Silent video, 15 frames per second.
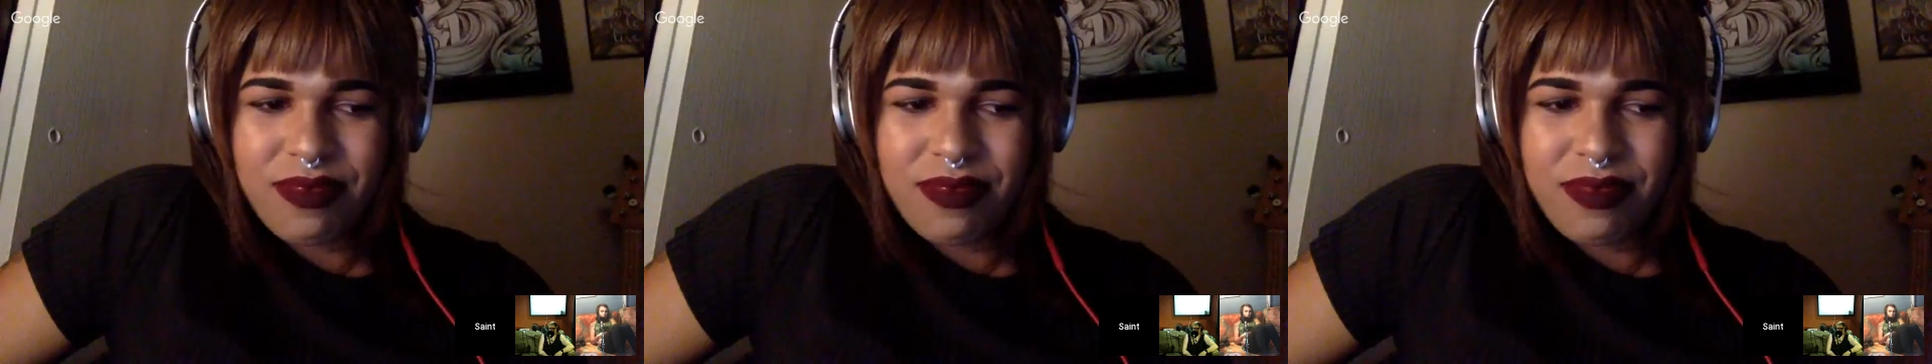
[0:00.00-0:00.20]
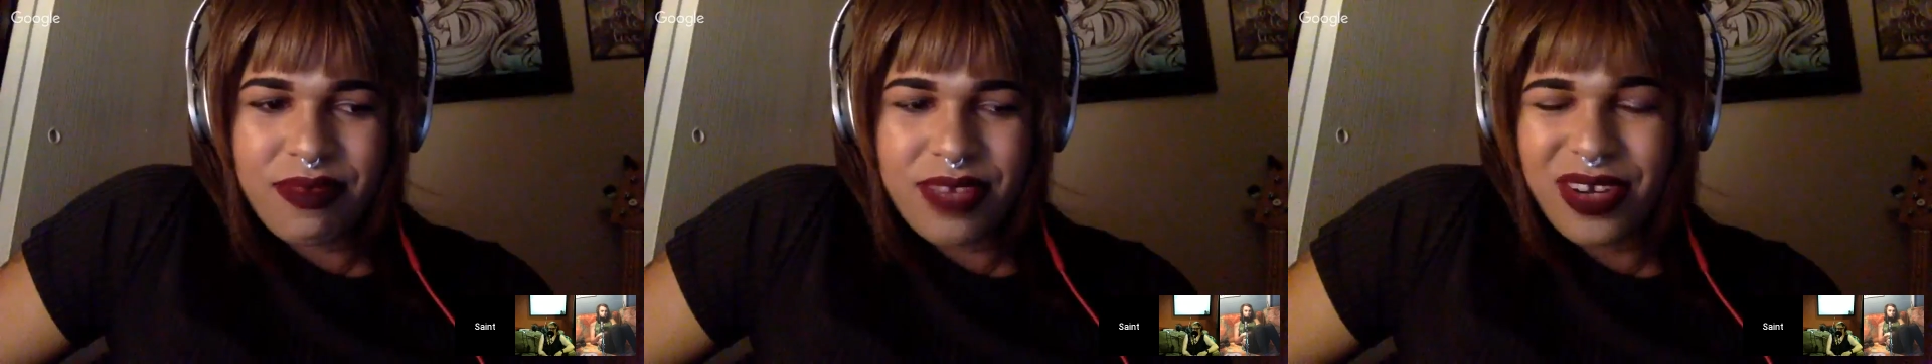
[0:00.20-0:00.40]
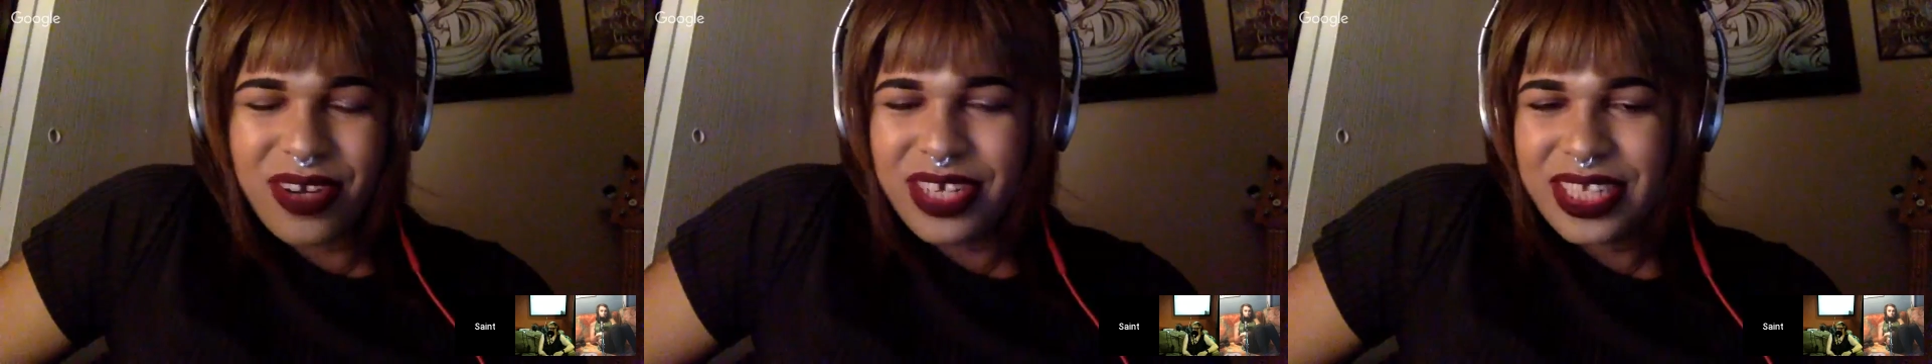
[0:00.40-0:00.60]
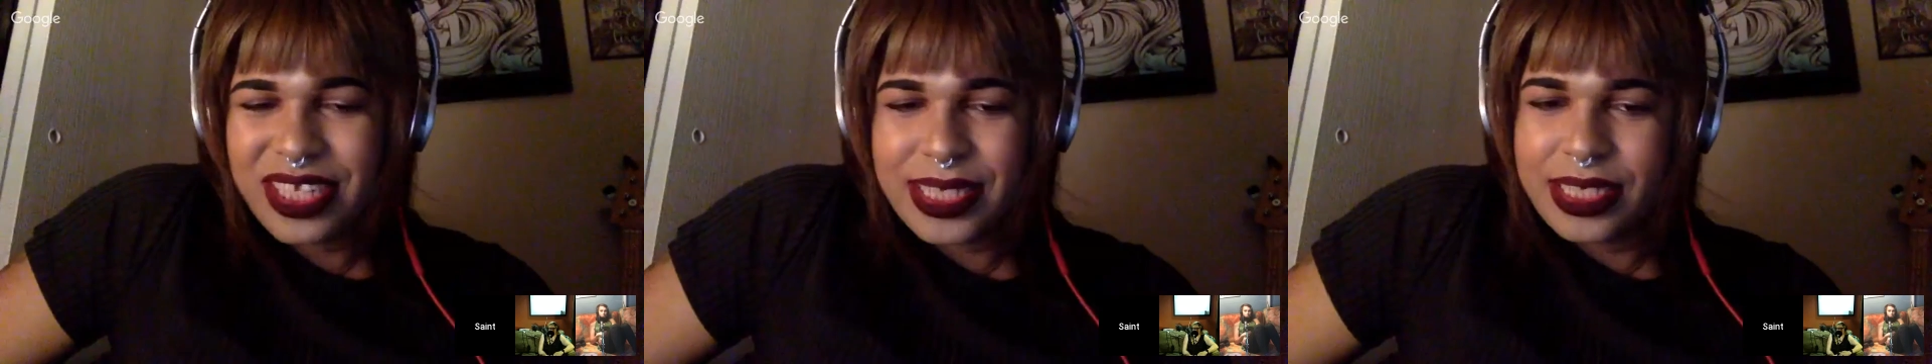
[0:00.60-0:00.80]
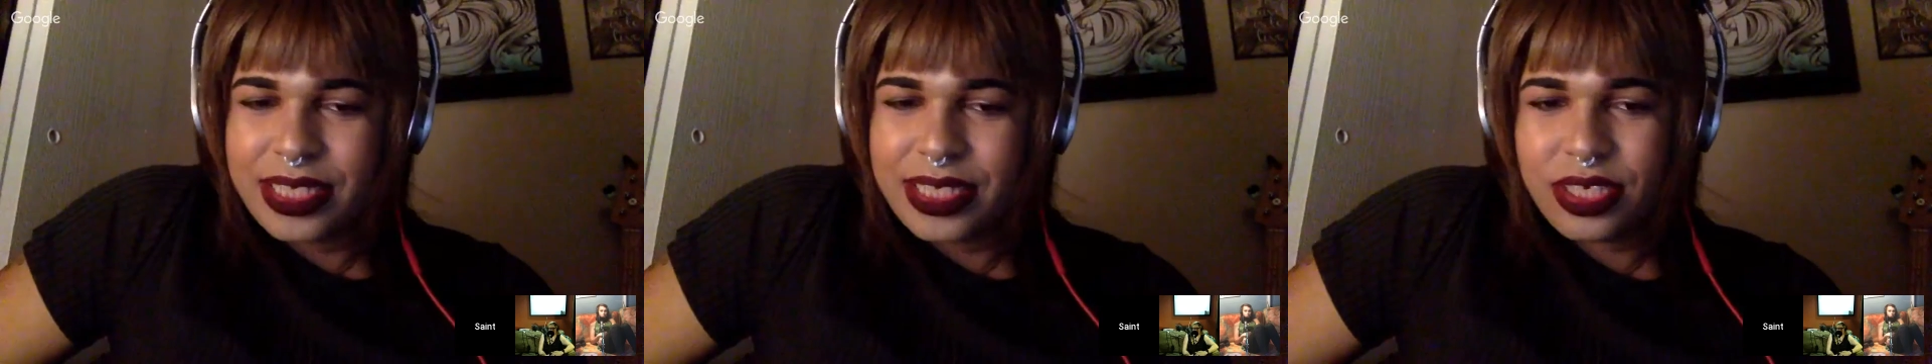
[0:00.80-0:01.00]
noticed
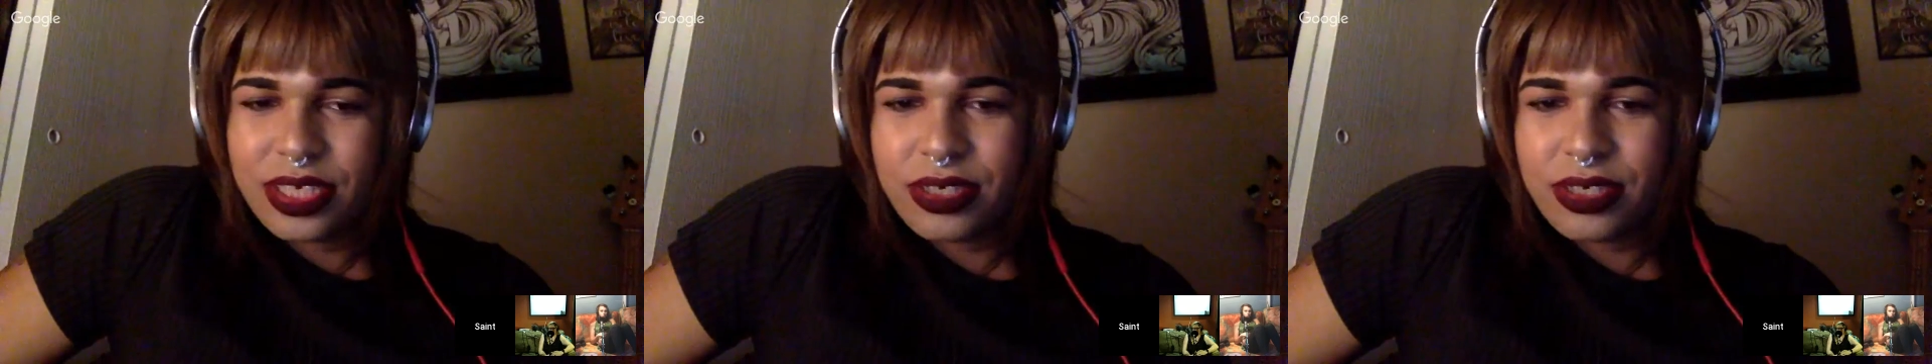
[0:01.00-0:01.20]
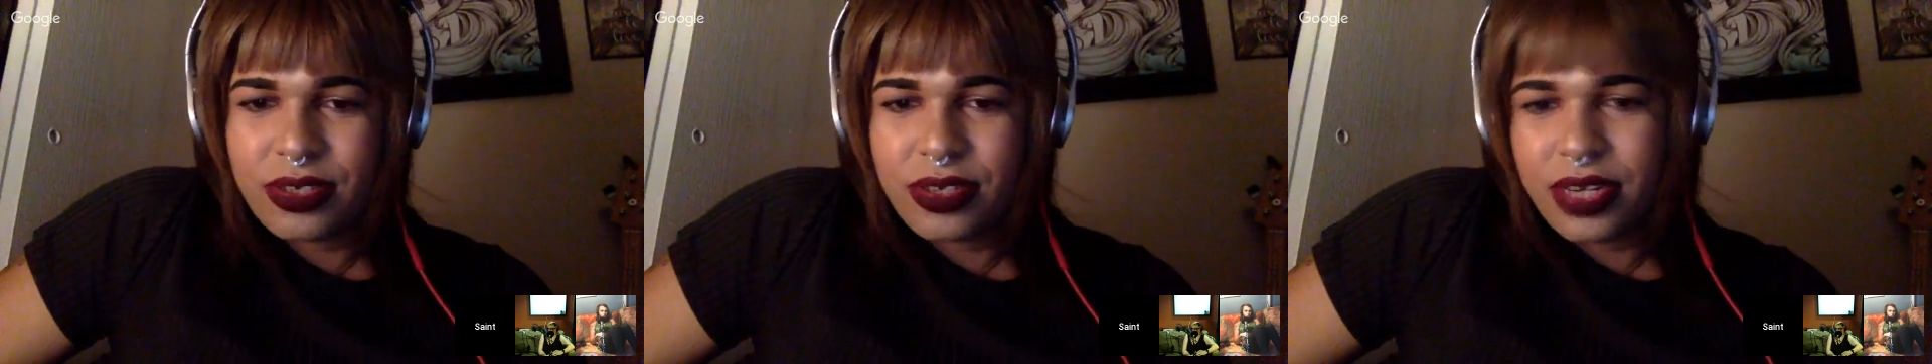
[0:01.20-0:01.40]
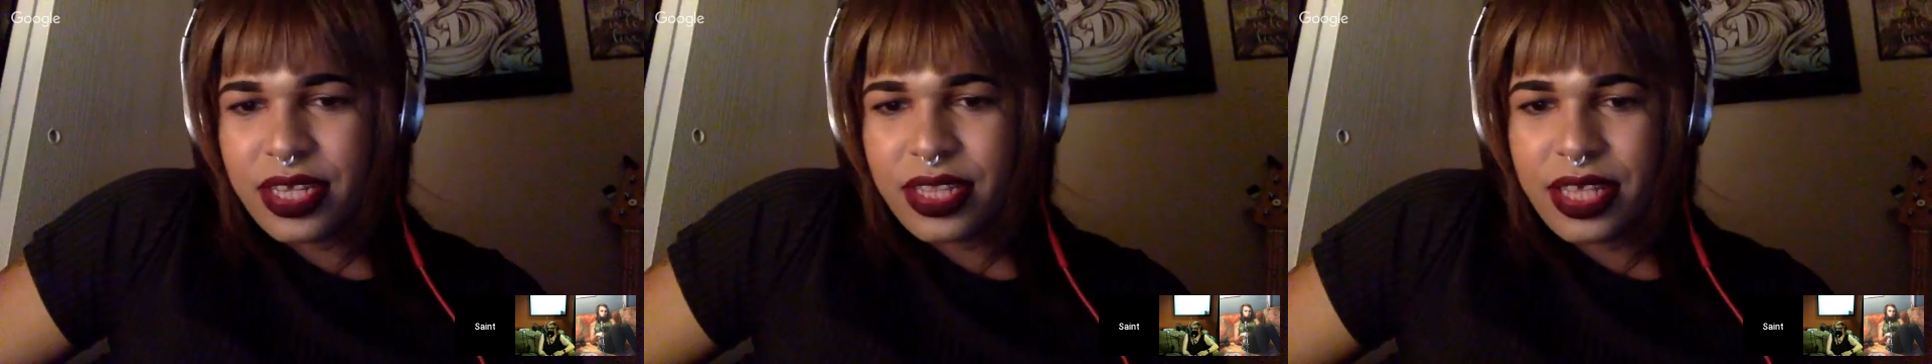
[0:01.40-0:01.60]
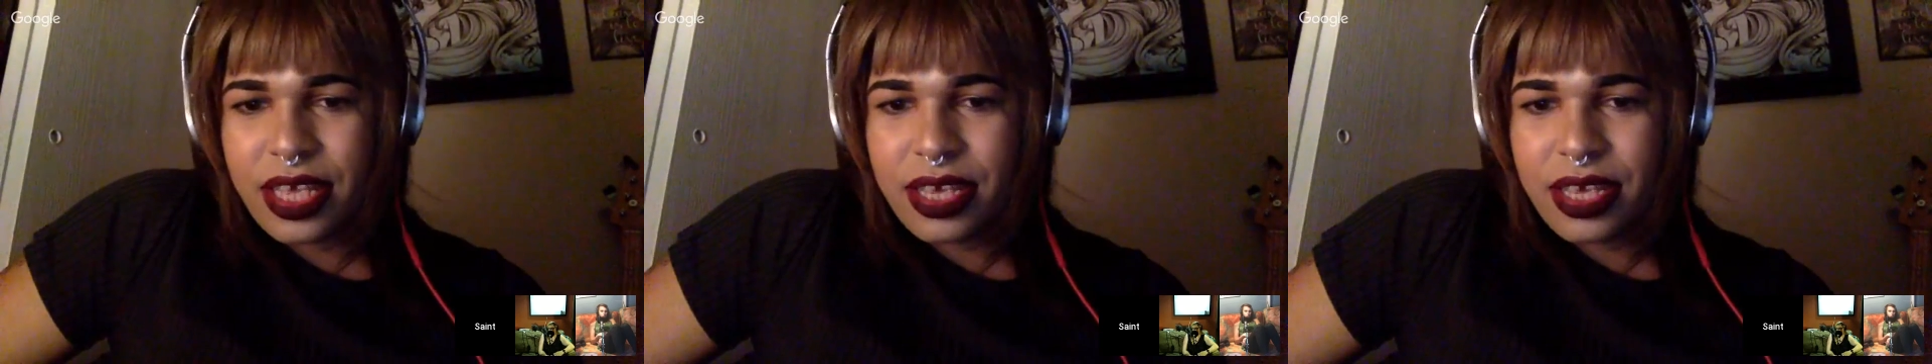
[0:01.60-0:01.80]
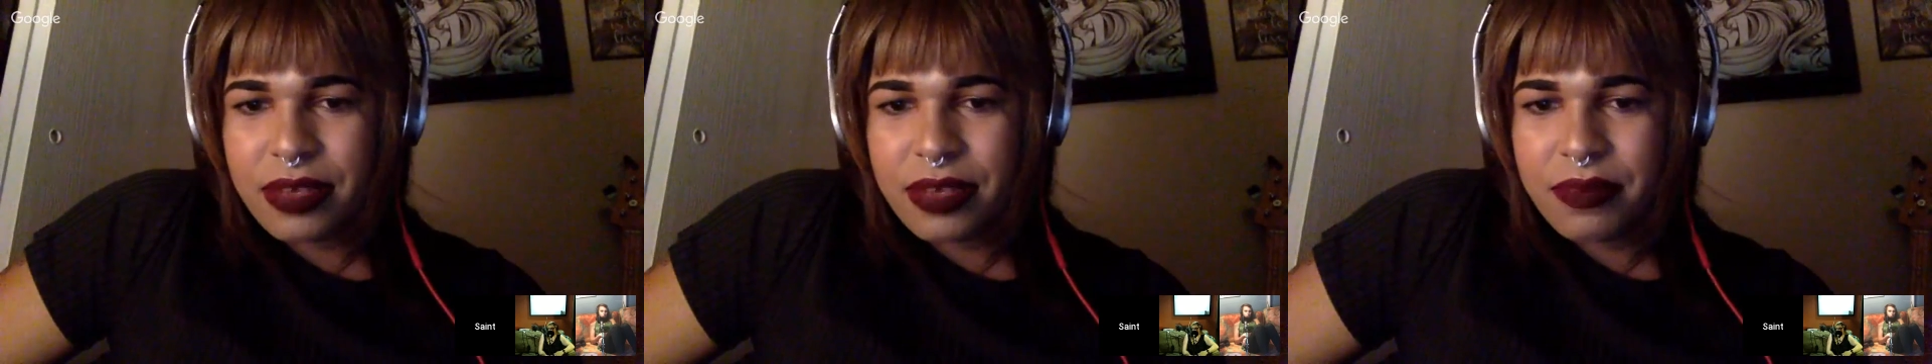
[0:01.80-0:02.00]
any issues or
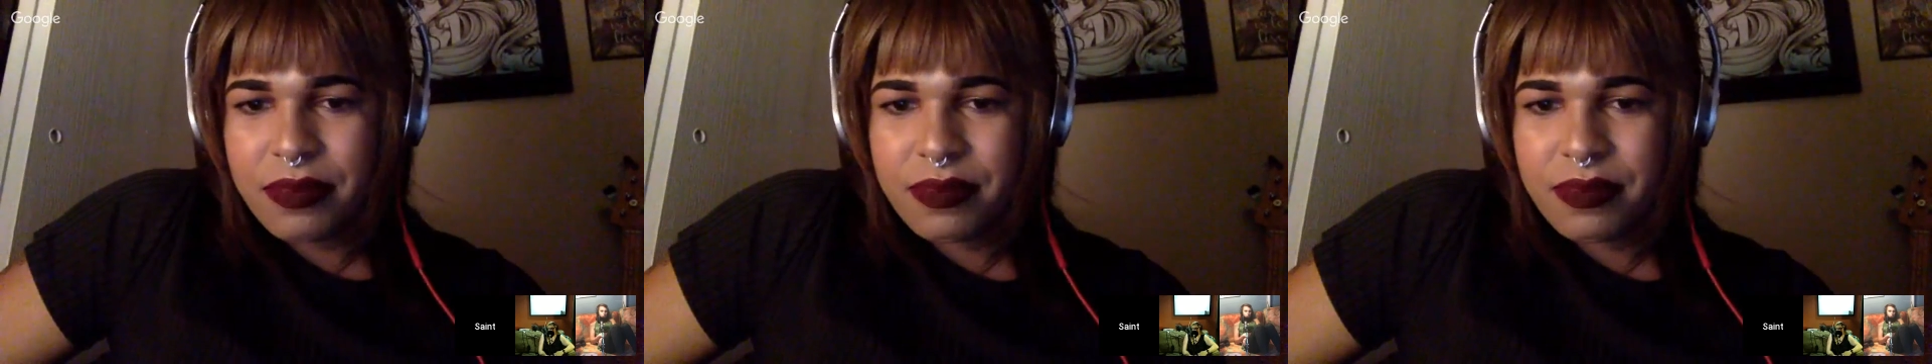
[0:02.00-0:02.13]
anything.